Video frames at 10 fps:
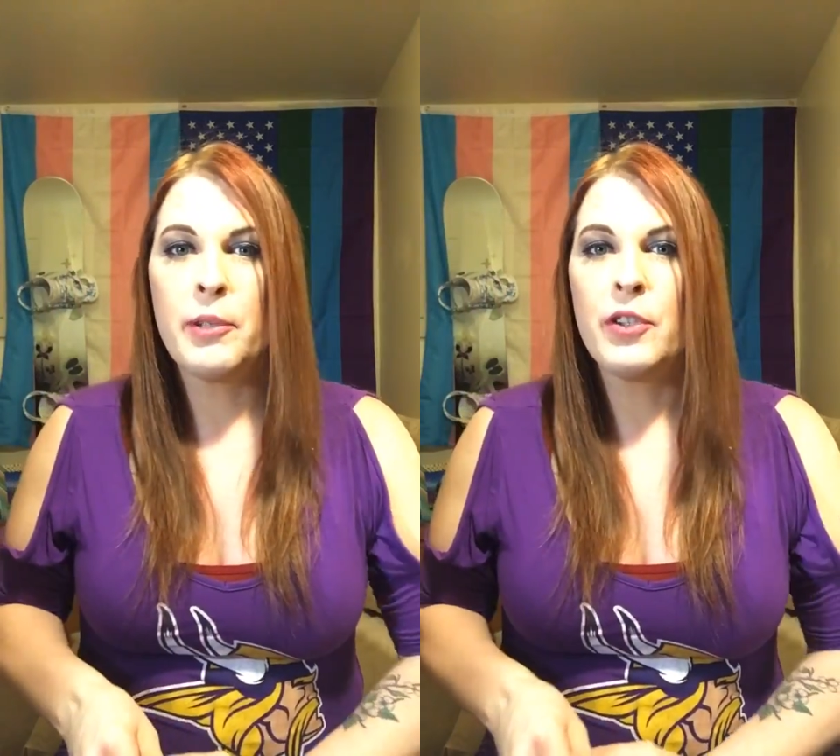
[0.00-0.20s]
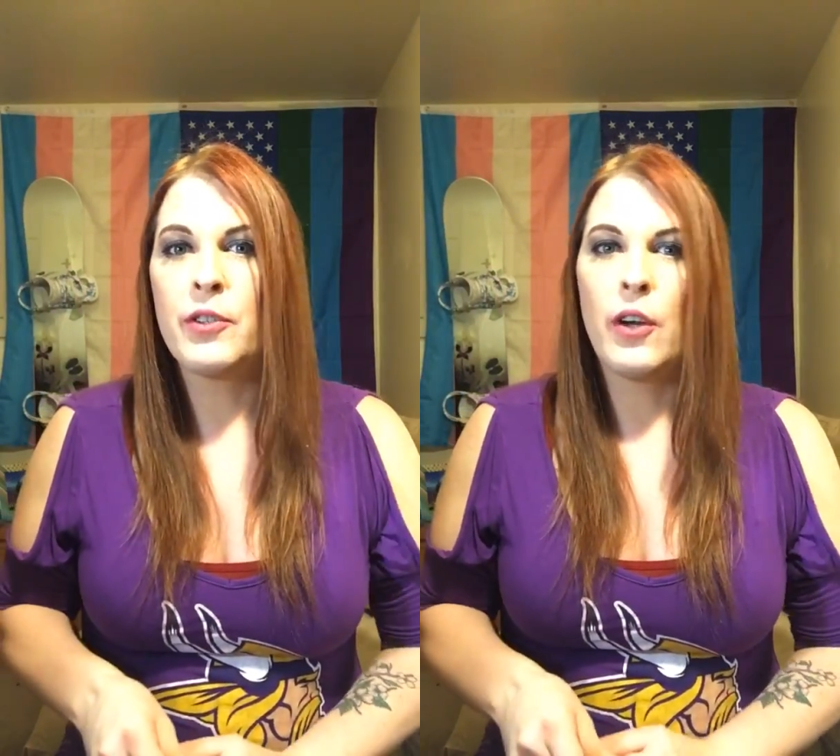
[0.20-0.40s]

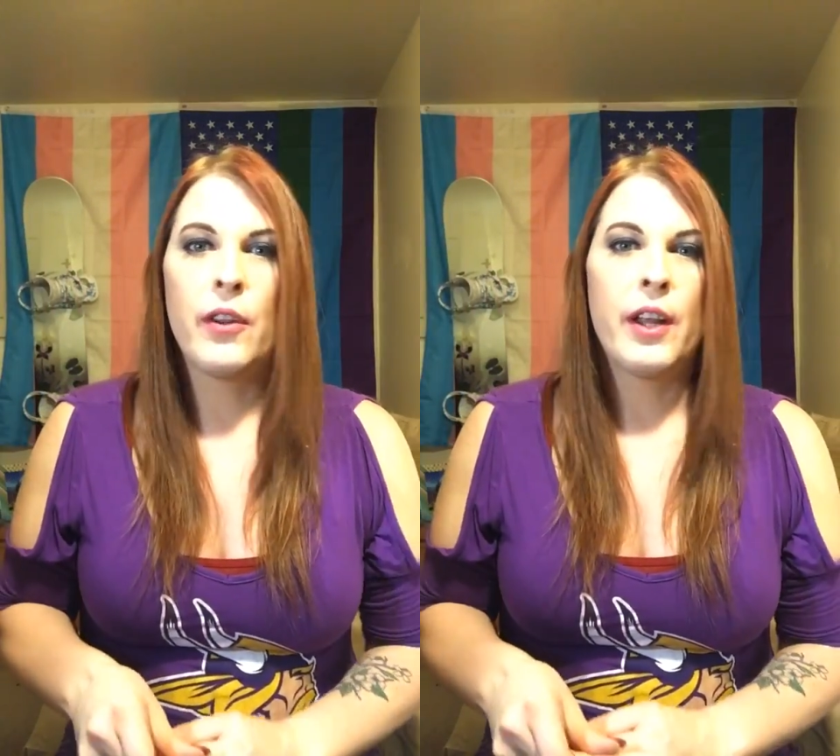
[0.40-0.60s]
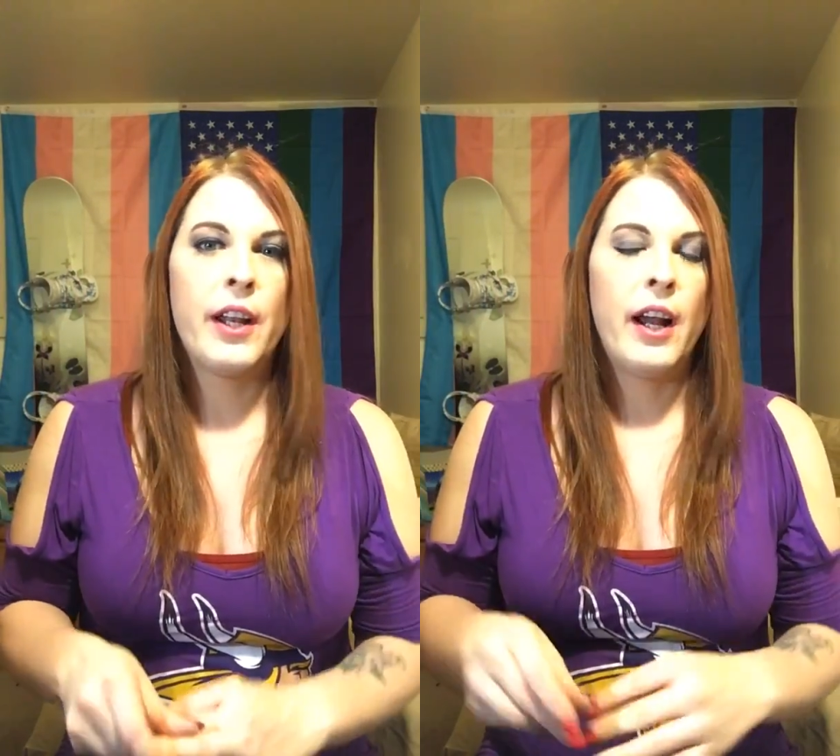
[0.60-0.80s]
you know
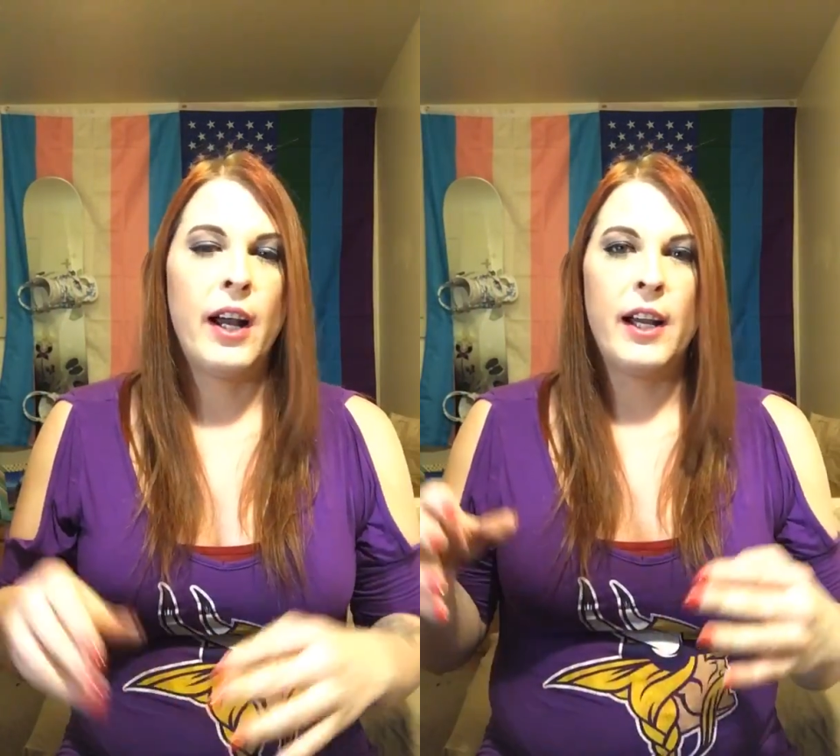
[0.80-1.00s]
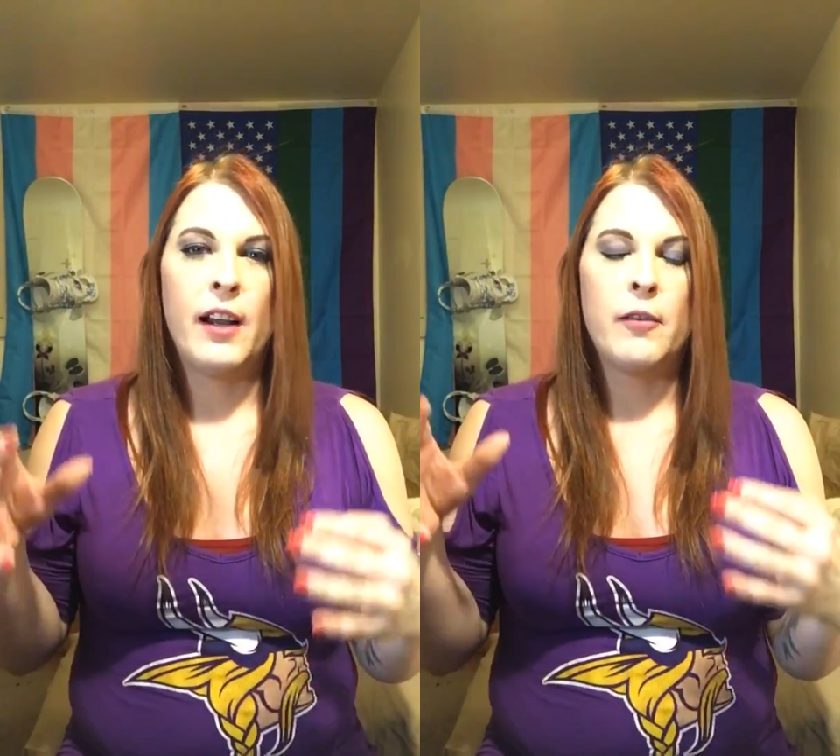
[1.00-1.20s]
that
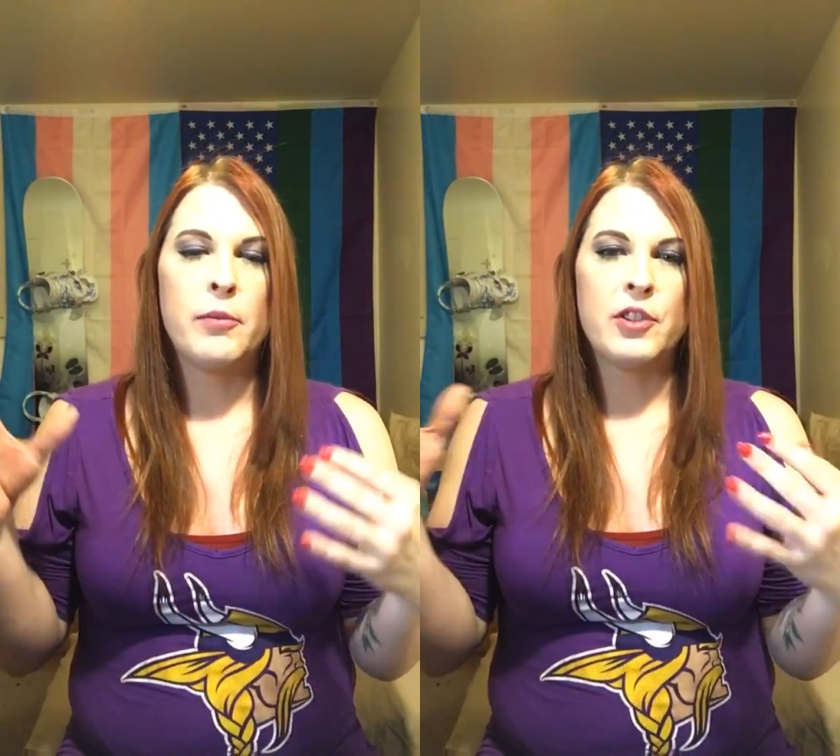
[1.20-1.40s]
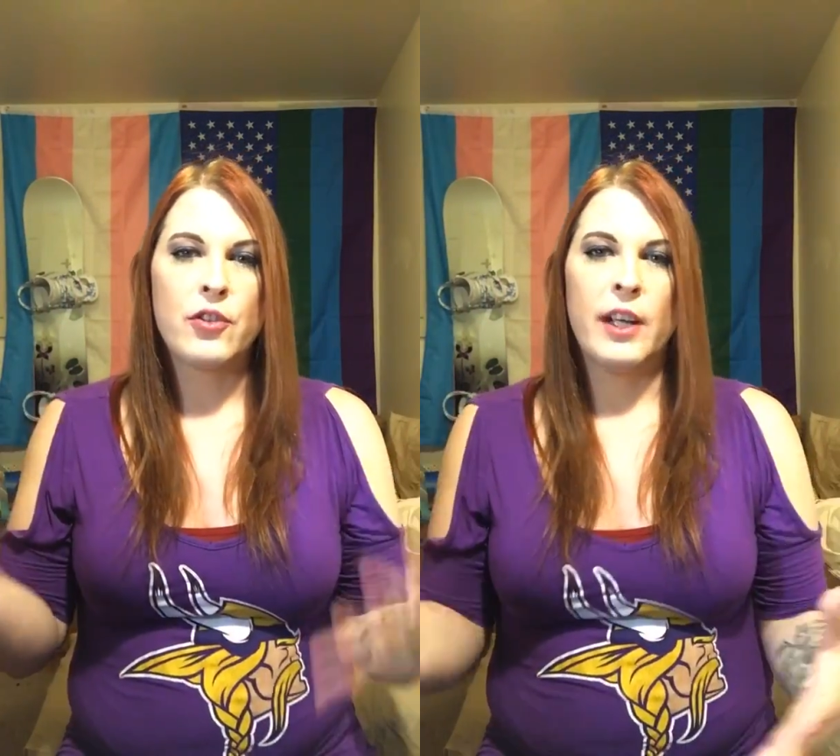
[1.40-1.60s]
I have
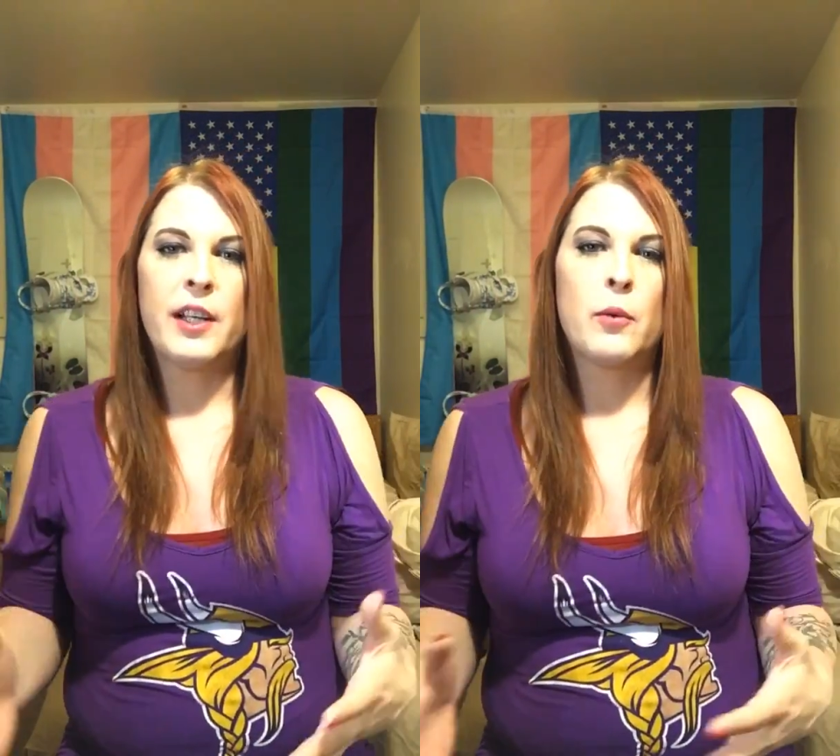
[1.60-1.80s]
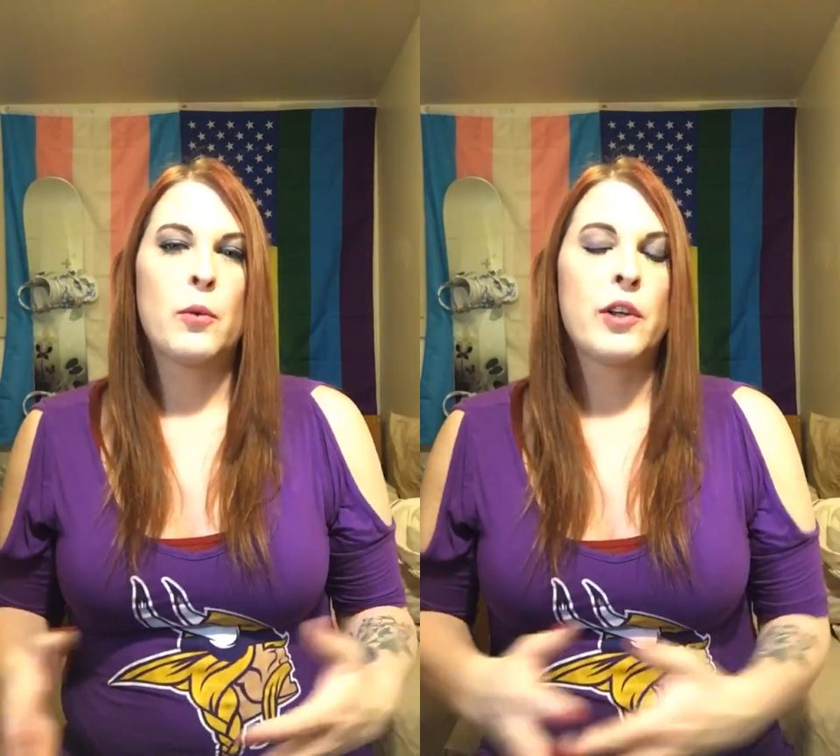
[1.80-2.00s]
been
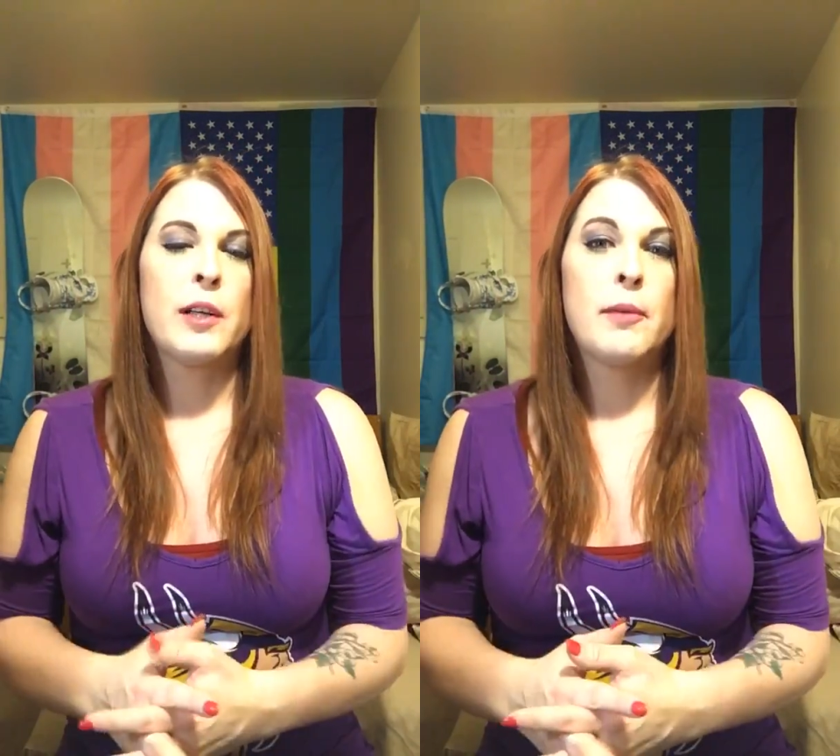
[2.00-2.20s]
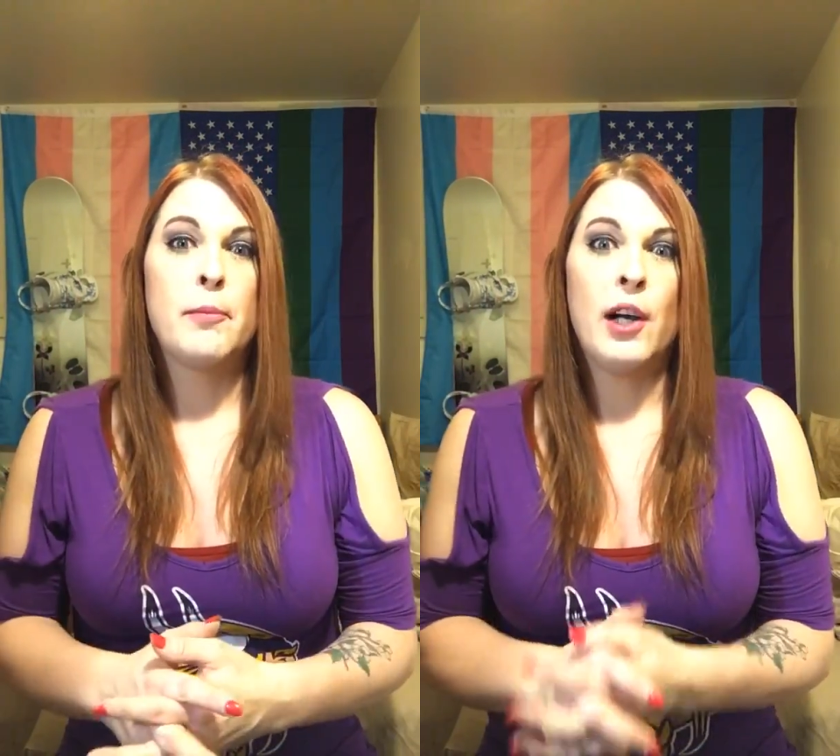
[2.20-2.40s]
trying and
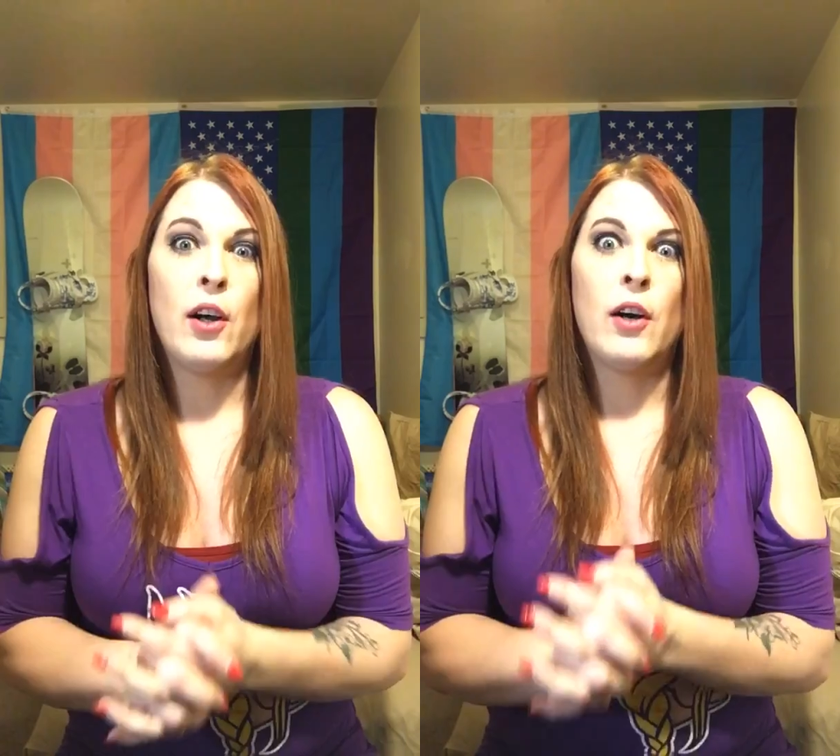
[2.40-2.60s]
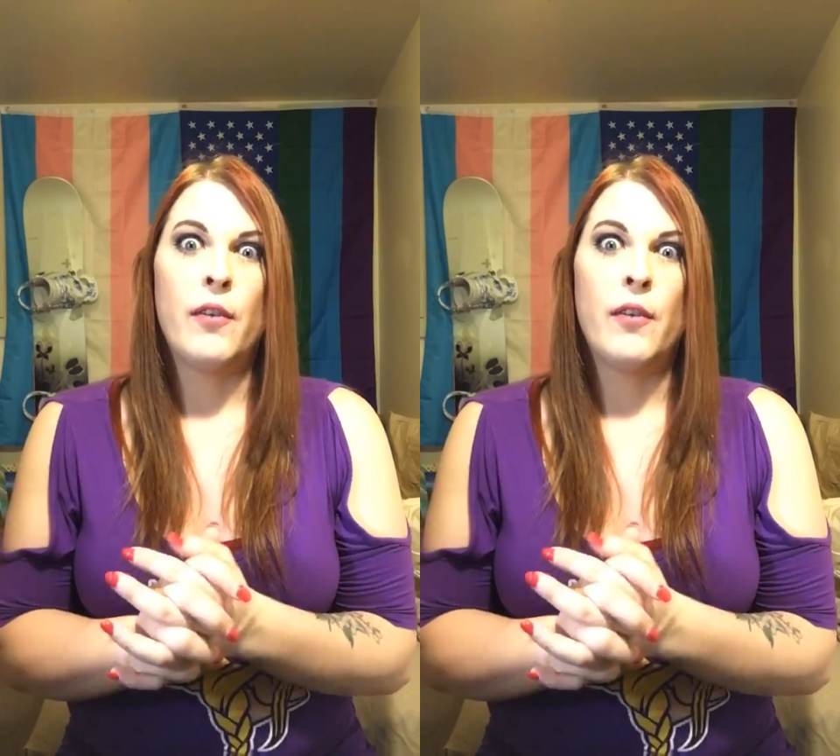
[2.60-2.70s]
working my butt off